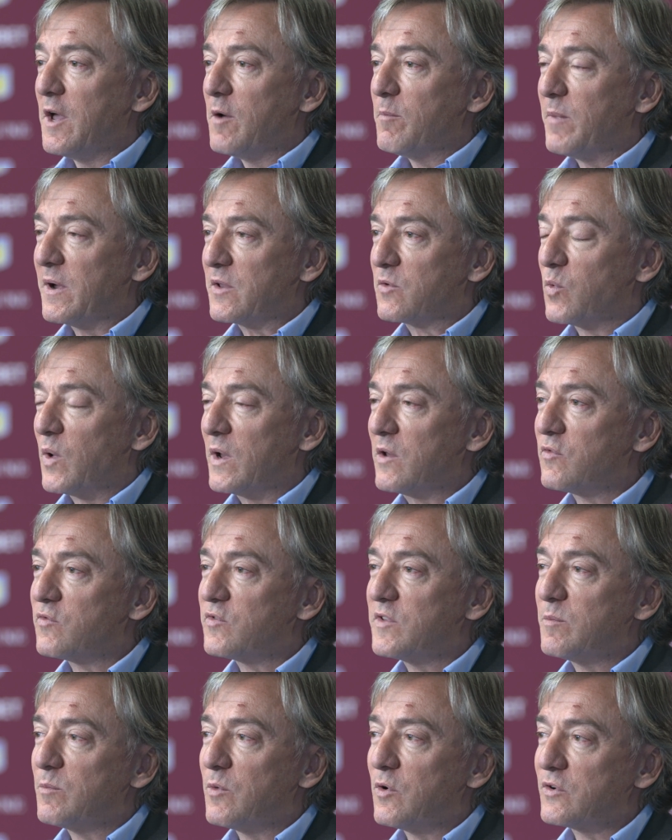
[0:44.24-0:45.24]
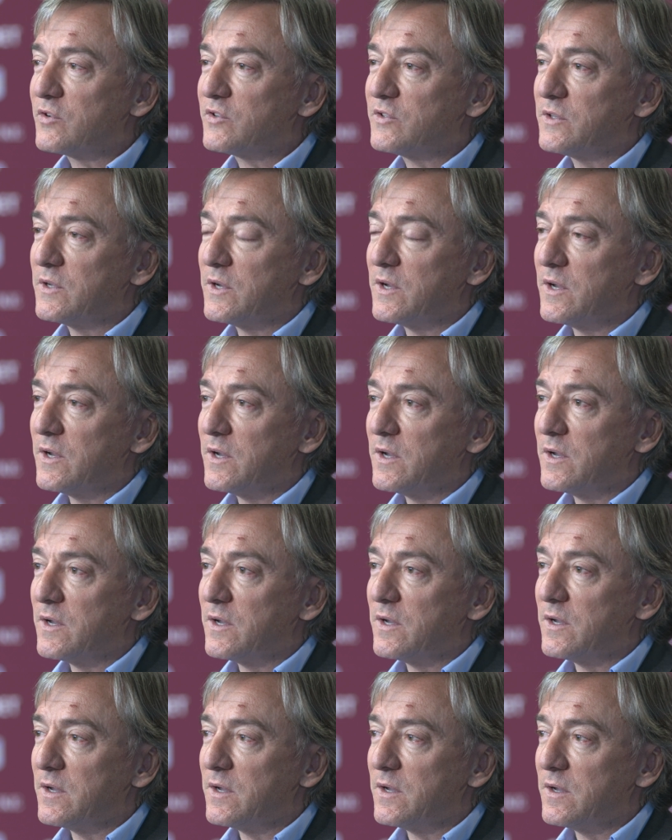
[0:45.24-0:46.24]
But one of the most
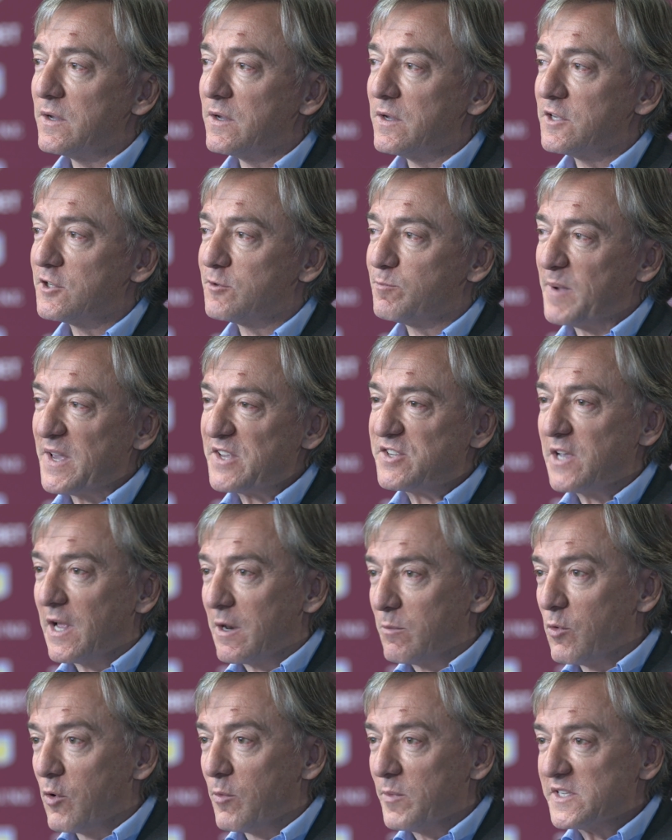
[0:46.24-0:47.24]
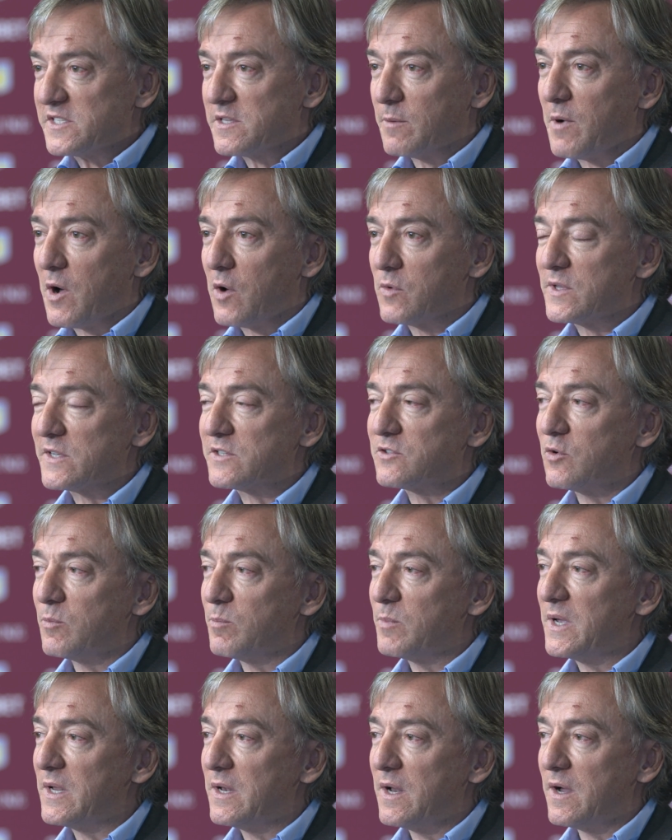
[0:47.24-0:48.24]
uh, special moments about Aston
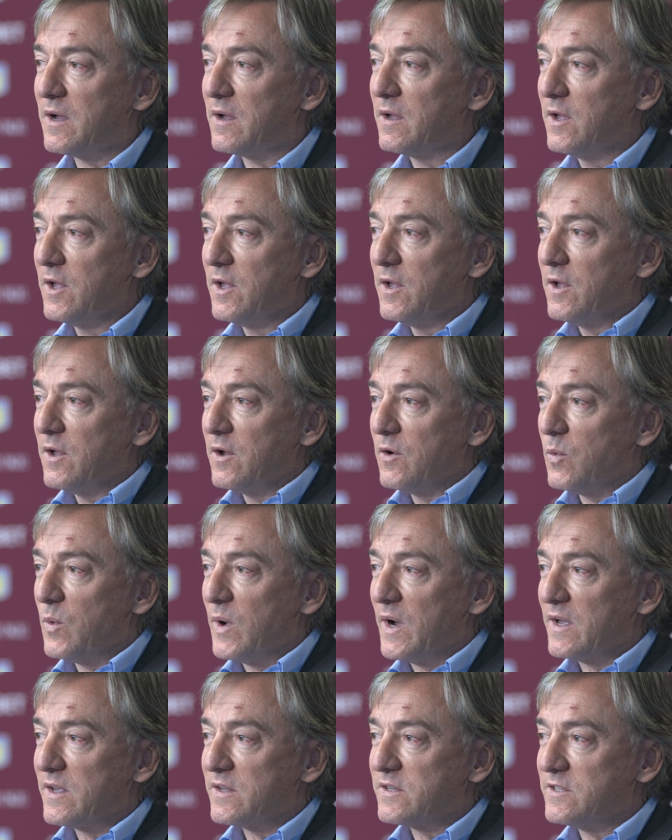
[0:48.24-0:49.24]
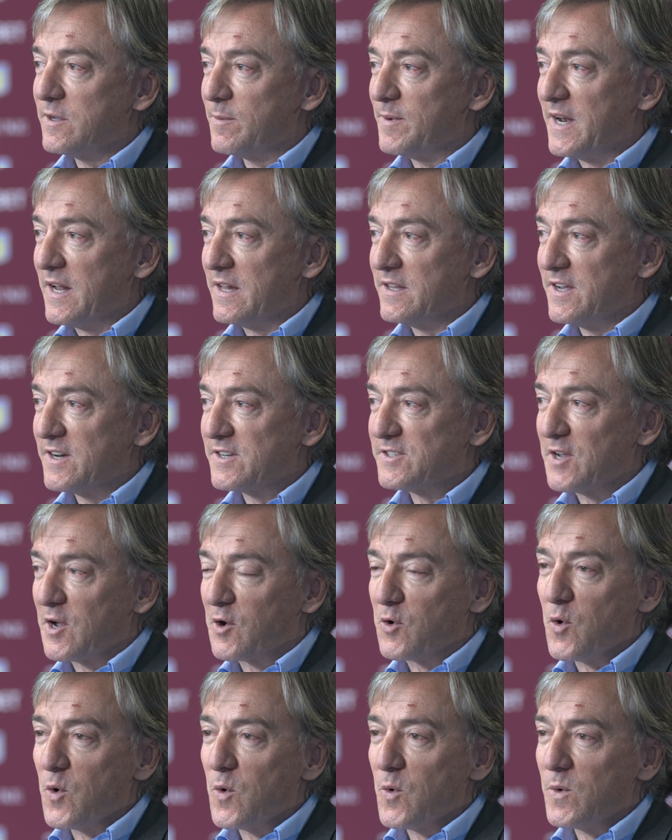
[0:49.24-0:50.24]
Villa was several years
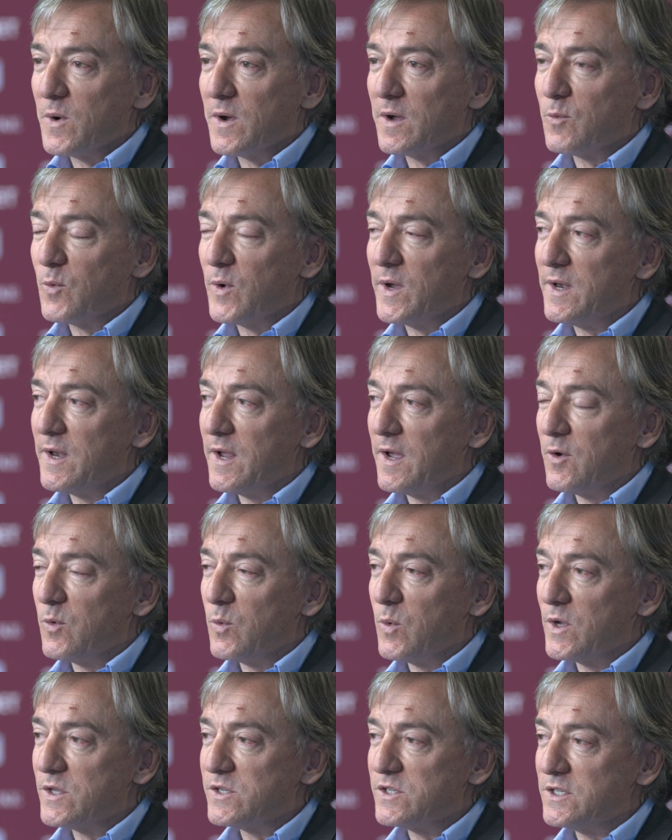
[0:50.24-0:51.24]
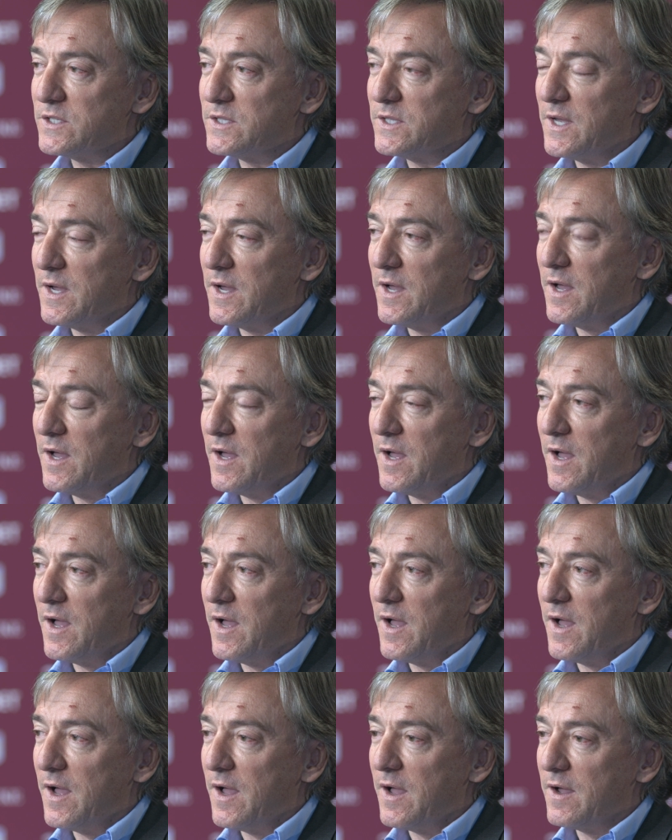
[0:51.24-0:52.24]
ago when I watched
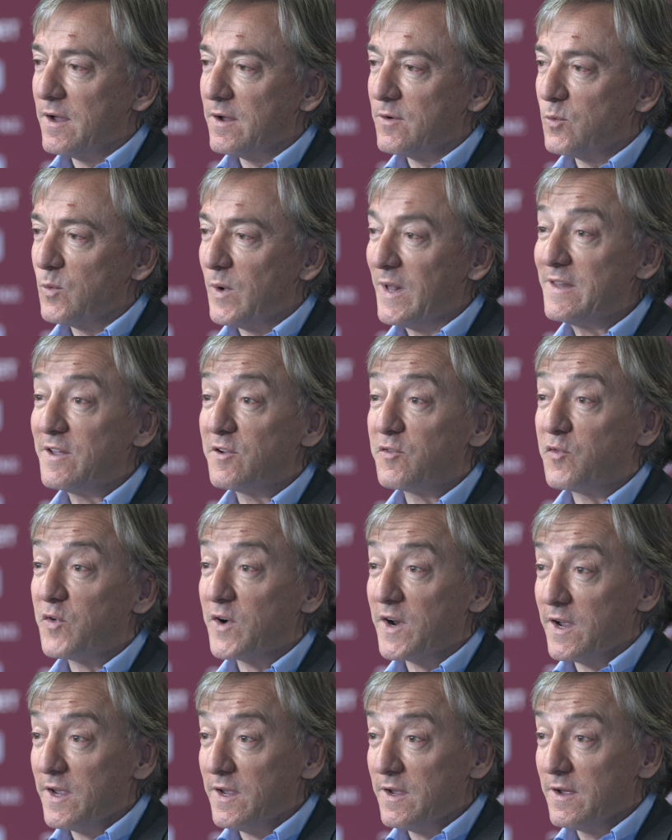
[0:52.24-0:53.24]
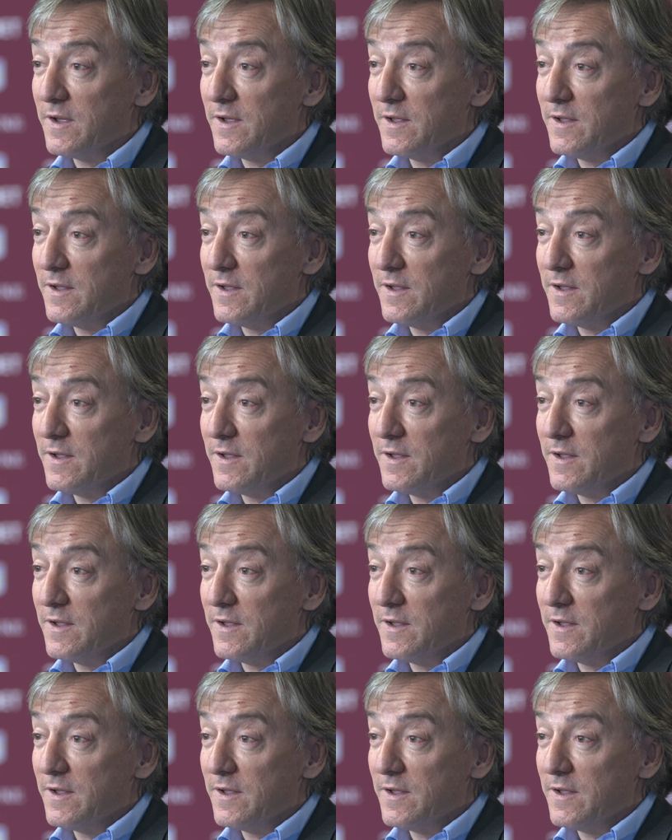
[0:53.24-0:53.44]
uh, Walder Frey,